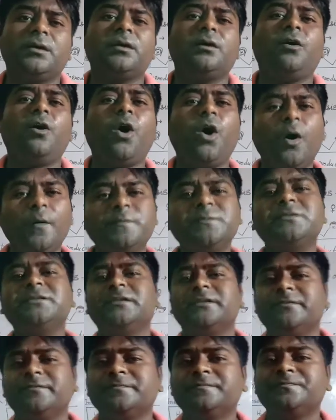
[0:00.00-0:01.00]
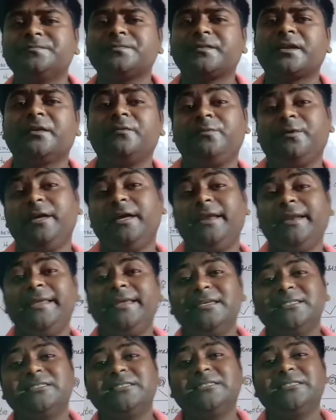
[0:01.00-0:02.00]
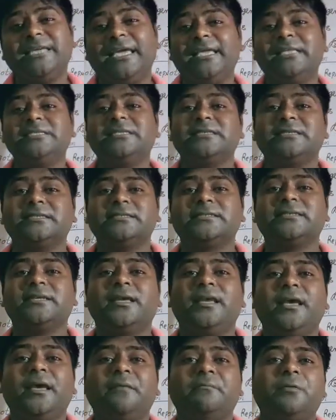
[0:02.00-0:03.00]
observe various changes,